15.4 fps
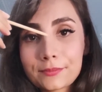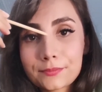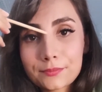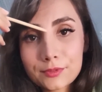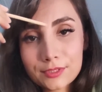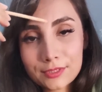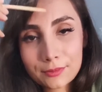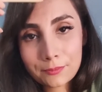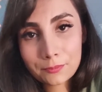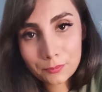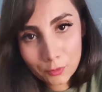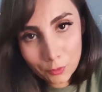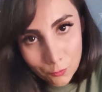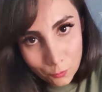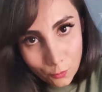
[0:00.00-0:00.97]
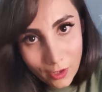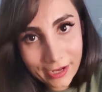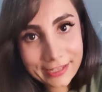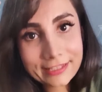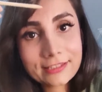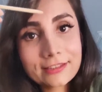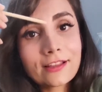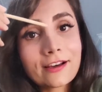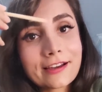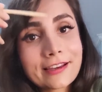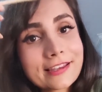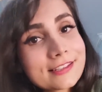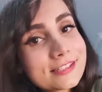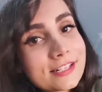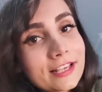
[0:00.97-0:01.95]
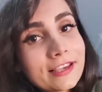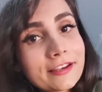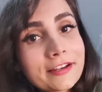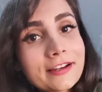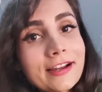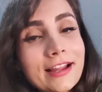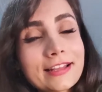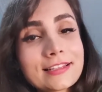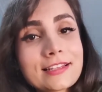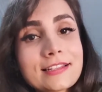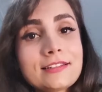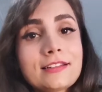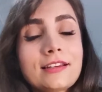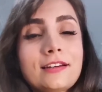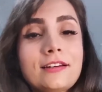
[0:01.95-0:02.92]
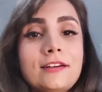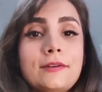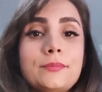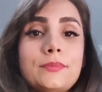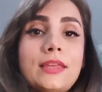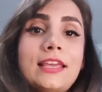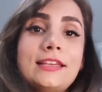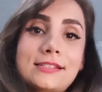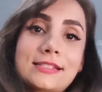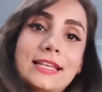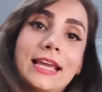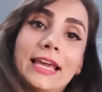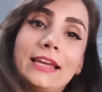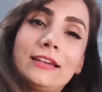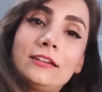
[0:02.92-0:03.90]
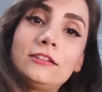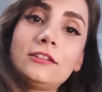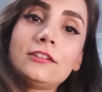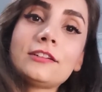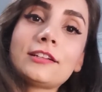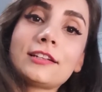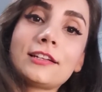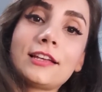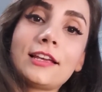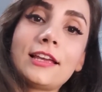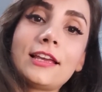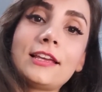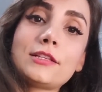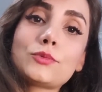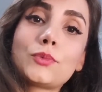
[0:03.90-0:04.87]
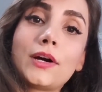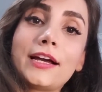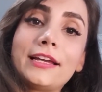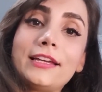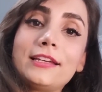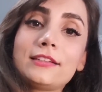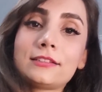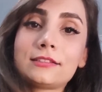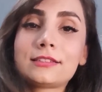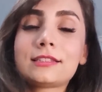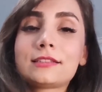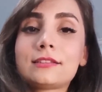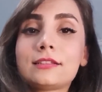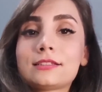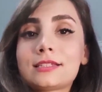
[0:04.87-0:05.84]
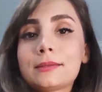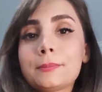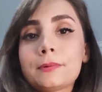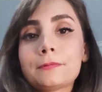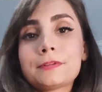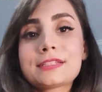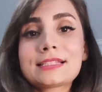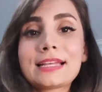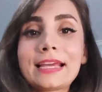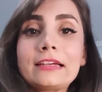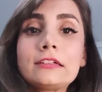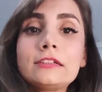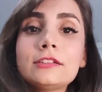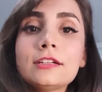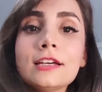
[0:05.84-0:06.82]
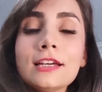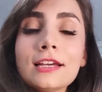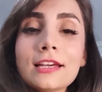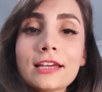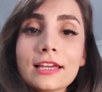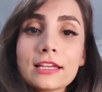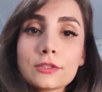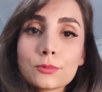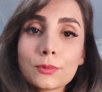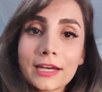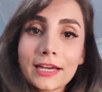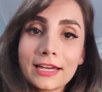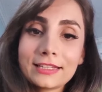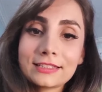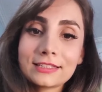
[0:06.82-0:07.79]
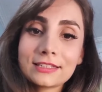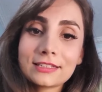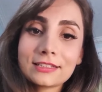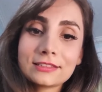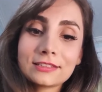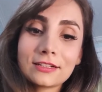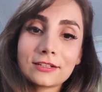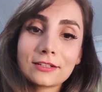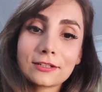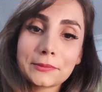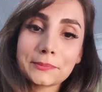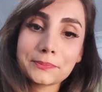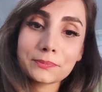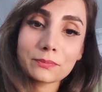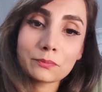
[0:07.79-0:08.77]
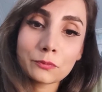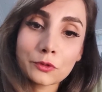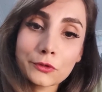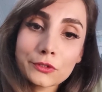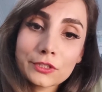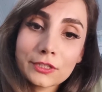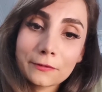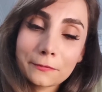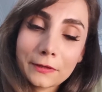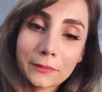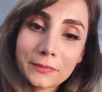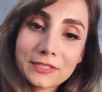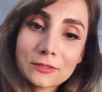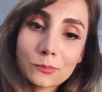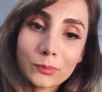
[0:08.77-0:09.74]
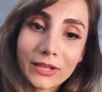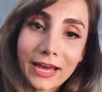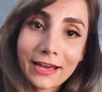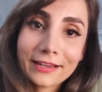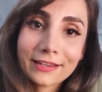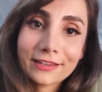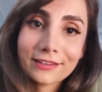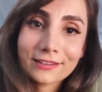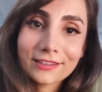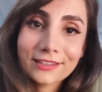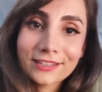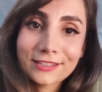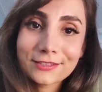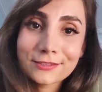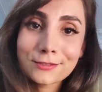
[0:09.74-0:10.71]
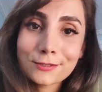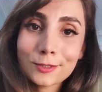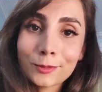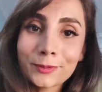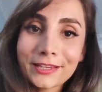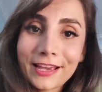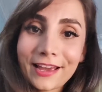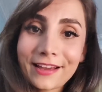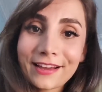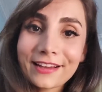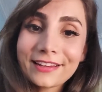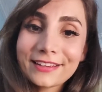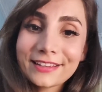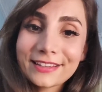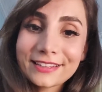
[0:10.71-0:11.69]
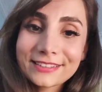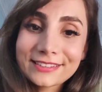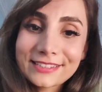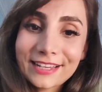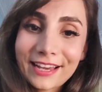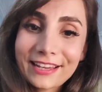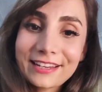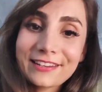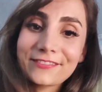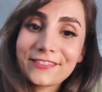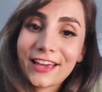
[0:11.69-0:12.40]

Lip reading: some white lines here, and then his tail is white. The tip of his tail is white, and then most of him is black. So yeah, it's kind of